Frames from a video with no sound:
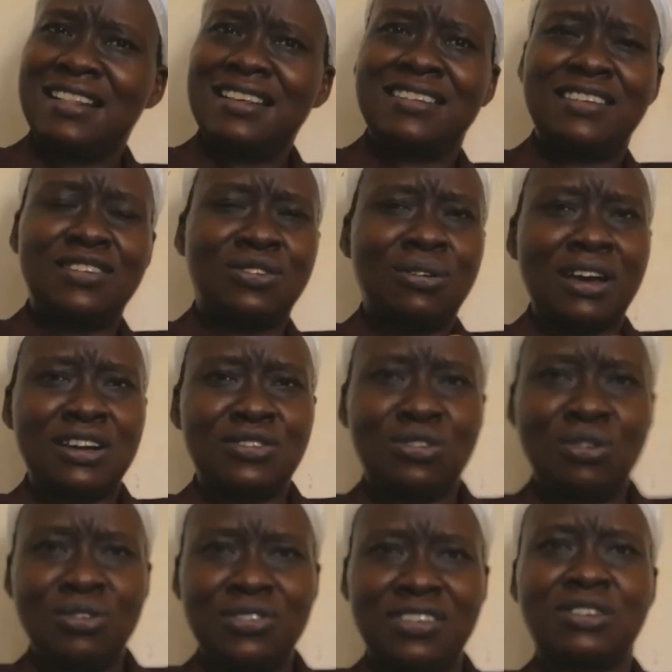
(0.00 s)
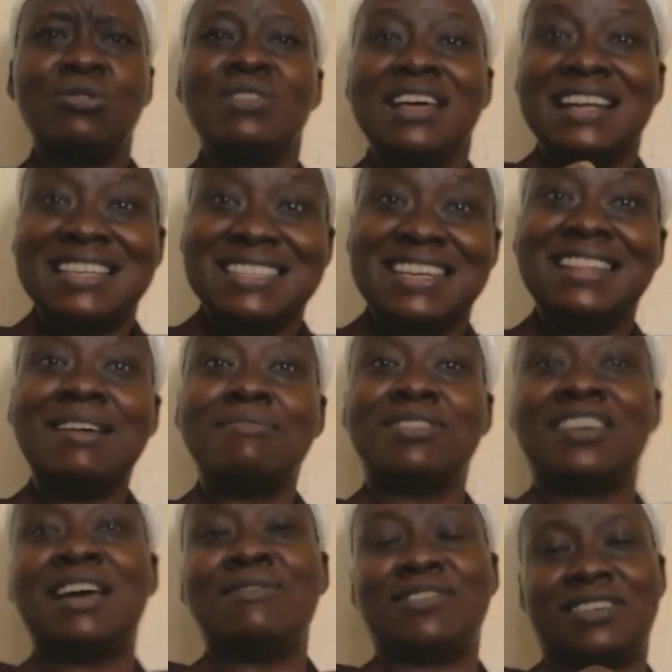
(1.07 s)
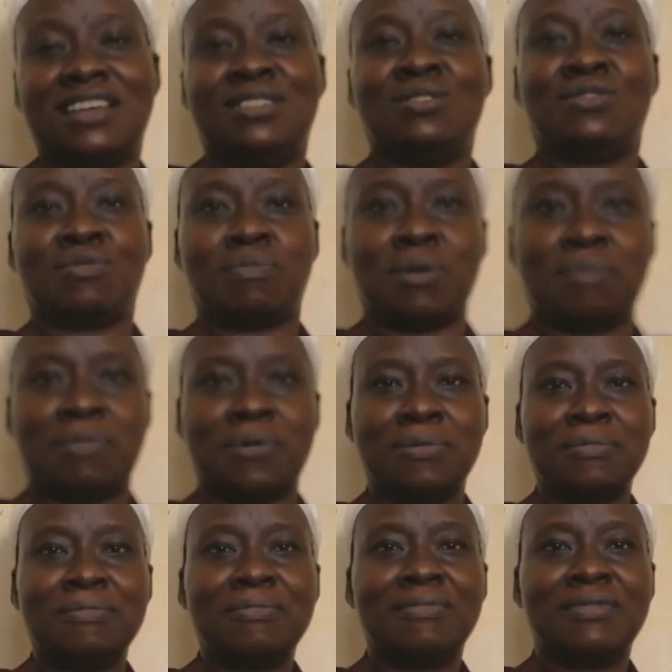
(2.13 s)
This is so-and-so, so they'll see themselves in those people,